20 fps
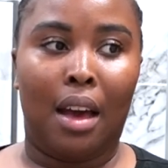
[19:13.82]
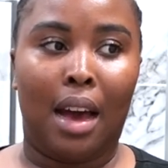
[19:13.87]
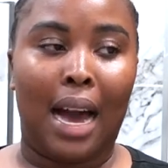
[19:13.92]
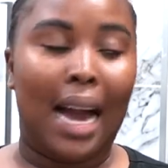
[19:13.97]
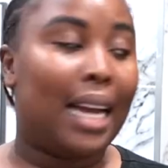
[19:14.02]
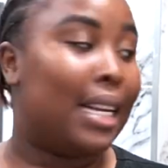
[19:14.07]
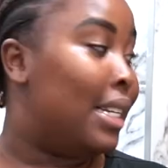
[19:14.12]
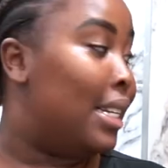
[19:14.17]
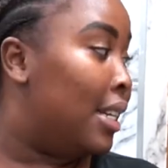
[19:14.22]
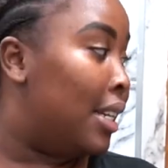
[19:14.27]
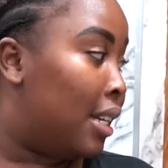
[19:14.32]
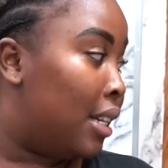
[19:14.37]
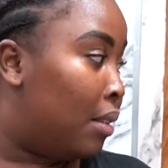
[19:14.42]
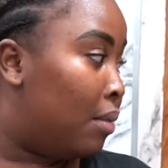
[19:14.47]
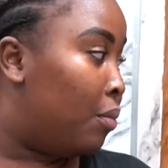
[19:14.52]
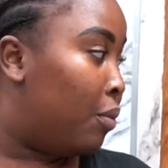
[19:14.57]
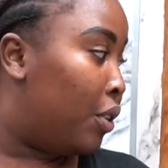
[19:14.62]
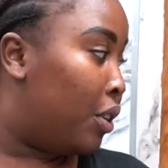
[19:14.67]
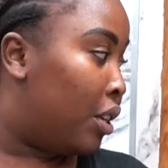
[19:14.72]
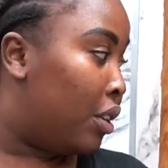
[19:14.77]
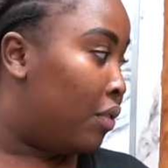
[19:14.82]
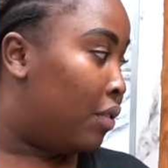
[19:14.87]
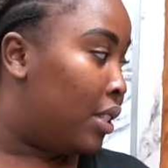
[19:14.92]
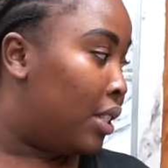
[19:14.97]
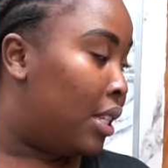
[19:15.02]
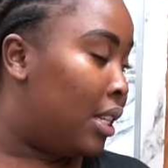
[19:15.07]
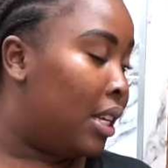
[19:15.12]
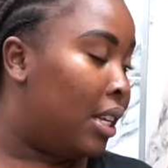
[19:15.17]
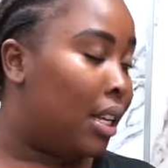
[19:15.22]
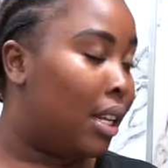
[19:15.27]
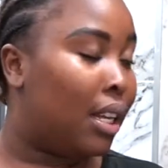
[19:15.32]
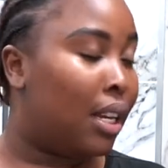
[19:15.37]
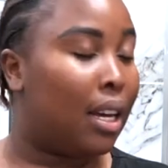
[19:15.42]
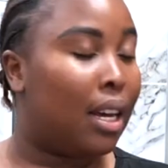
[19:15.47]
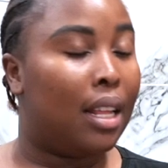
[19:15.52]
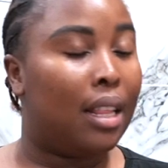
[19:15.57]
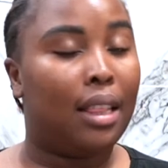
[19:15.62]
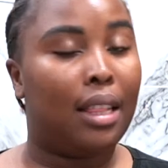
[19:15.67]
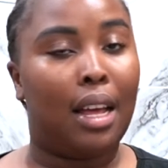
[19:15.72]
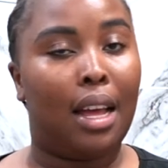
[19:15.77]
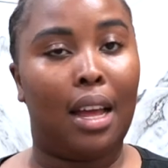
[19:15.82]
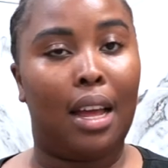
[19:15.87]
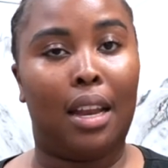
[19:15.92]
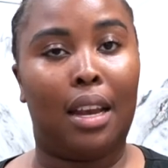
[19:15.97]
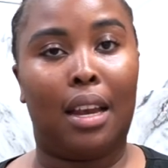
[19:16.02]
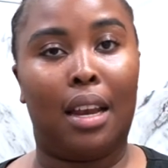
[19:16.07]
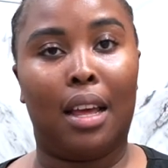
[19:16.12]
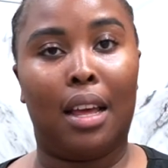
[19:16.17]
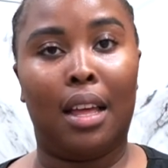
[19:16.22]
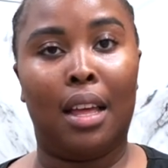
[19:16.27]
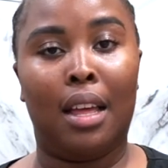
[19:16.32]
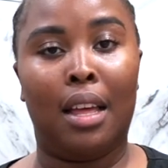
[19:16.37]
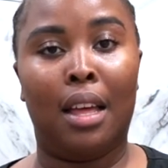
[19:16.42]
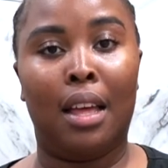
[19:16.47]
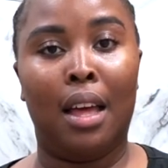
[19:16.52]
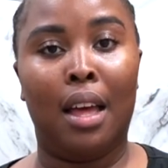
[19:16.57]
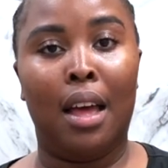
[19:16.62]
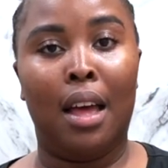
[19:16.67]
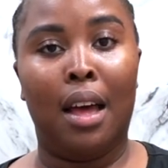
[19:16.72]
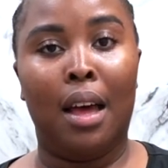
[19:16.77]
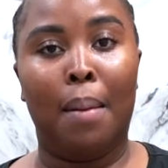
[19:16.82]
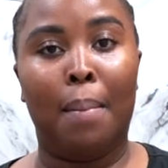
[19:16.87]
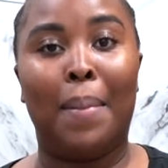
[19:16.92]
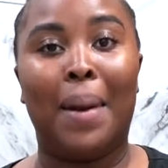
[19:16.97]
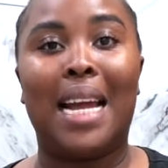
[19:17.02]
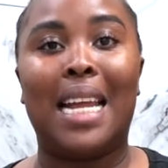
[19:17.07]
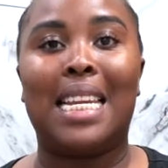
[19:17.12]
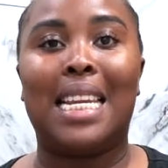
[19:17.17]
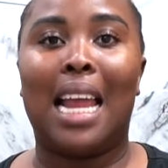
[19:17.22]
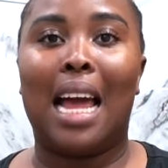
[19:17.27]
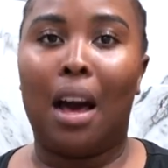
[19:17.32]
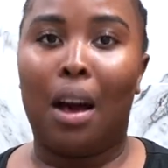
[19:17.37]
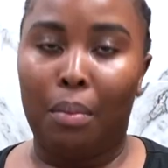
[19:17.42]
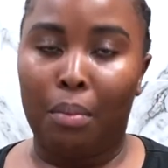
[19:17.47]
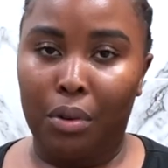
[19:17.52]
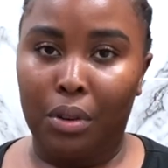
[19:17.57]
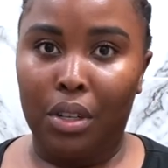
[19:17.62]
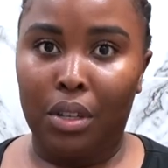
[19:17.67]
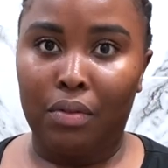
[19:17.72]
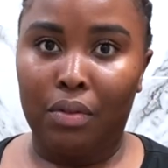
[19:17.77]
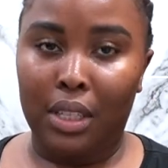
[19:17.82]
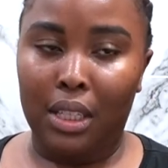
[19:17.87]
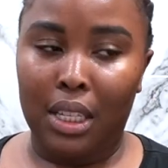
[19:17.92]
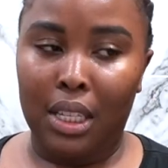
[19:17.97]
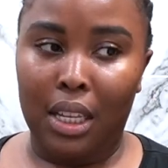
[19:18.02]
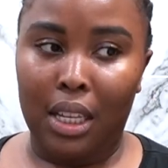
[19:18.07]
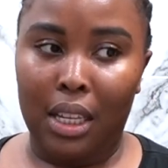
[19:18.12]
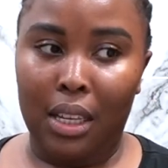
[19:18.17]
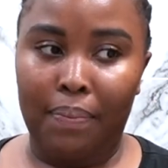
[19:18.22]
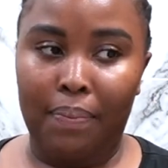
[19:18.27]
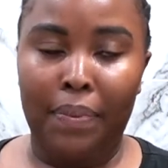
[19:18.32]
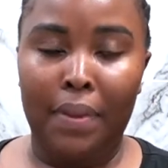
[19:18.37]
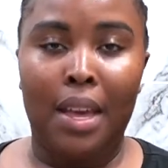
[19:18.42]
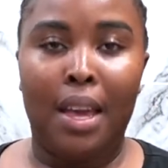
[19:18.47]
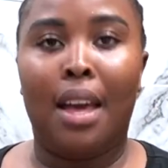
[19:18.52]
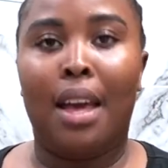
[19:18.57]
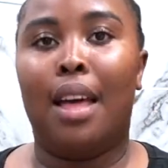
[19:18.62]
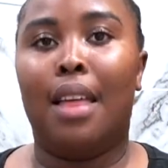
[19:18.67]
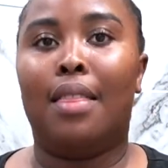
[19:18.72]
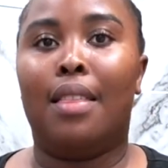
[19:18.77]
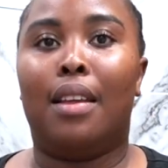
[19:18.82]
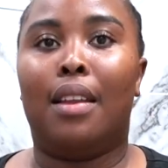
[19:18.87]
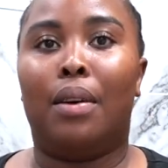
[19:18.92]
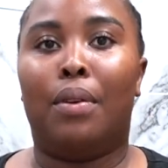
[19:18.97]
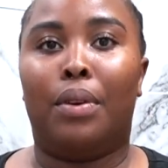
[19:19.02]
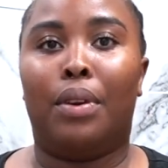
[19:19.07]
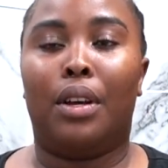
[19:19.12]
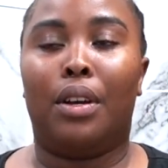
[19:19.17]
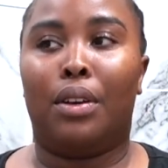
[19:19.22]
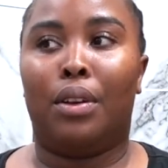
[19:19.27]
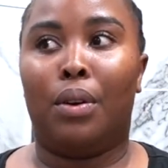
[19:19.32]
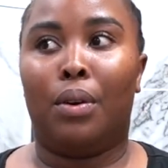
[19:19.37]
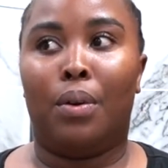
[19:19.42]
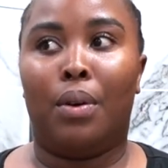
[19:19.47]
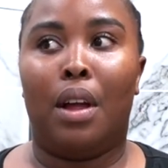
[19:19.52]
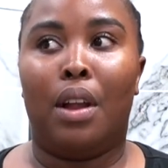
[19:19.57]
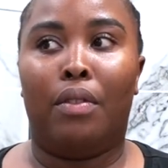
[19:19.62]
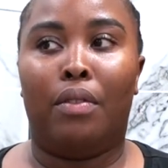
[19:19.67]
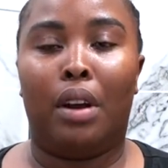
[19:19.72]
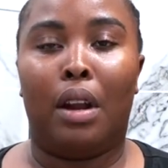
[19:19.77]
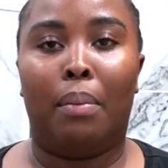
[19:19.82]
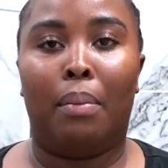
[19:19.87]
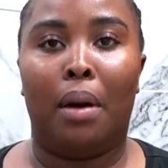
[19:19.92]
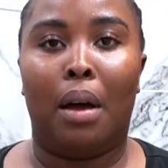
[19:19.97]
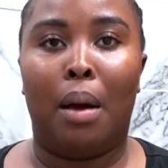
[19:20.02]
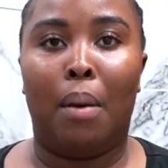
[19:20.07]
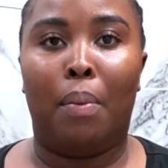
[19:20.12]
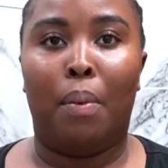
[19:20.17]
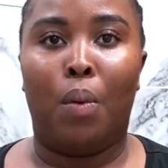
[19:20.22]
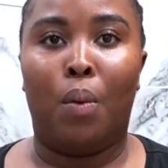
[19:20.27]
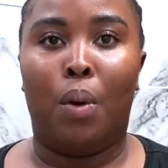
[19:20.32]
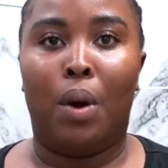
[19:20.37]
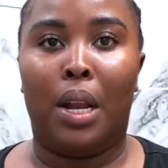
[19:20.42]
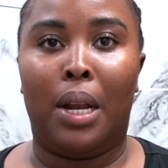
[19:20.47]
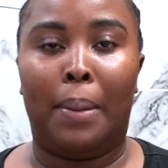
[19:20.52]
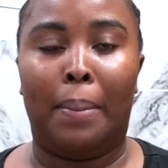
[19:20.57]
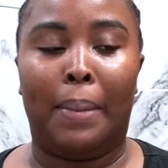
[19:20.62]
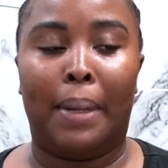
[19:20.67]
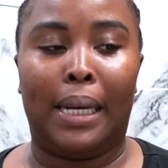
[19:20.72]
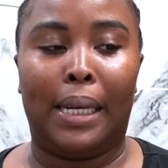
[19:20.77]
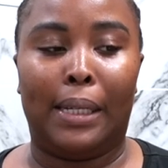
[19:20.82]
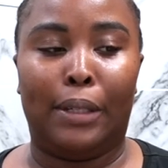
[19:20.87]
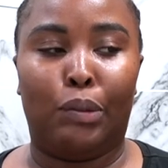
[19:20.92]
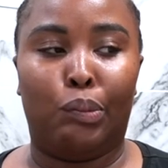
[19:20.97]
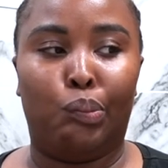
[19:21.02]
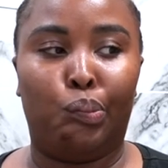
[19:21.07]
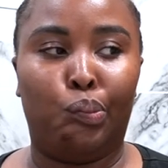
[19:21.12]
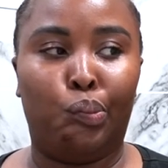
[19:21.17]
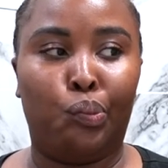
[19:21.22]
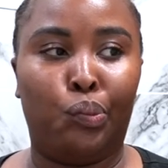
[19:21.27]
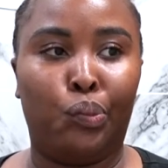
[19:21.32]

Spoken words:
ideal morning routine and then my now morning routine, and then I want to go and wrap up on my